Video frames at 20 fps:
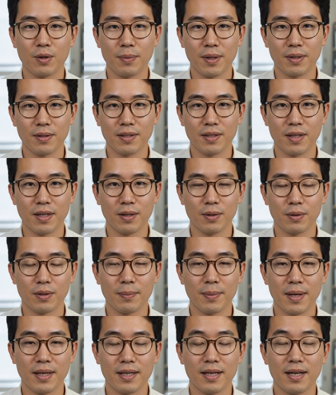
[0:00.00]
builds too,
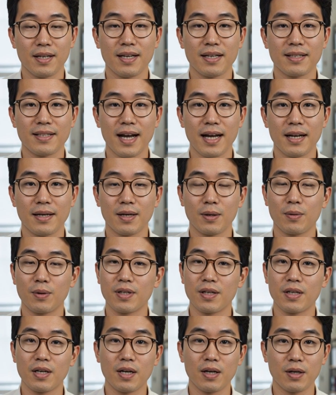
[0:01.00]
depending on exactly
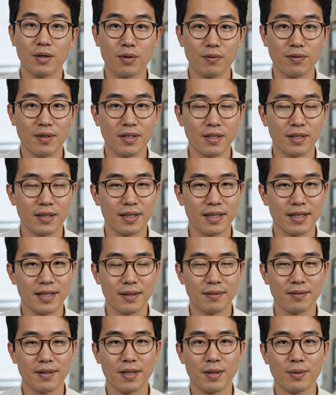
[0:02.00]
which kernel version and
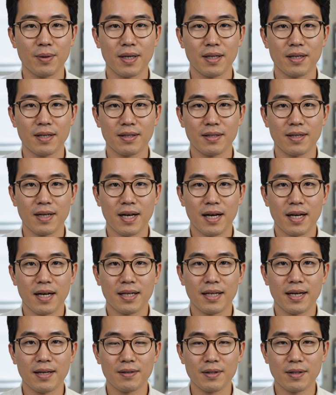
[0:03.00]
configuration
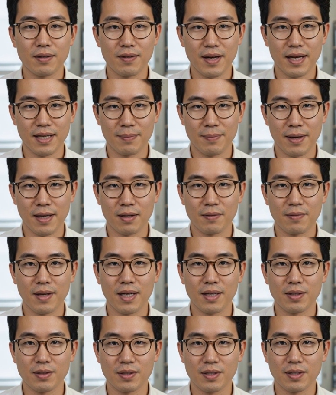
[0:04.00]
a given device
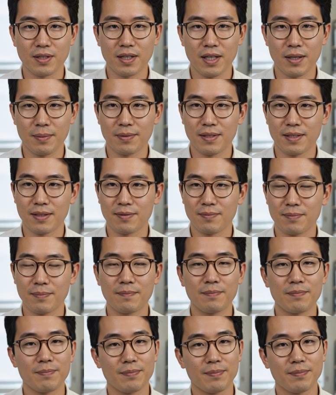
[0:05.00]
manufacturer shipped.
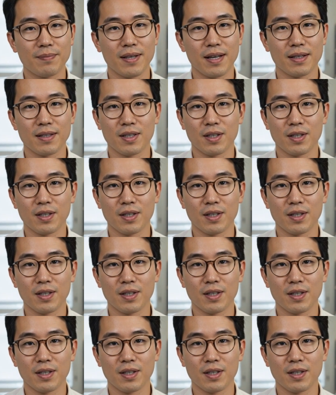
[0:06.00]
That's